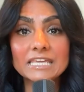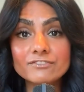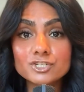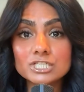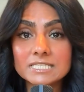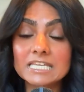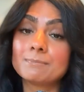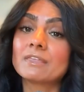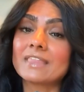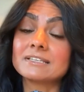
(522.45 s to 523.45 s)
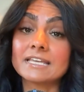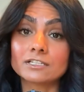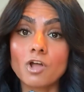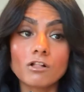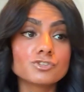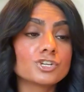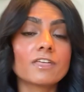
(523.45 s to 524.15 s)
Even just keeping that technology,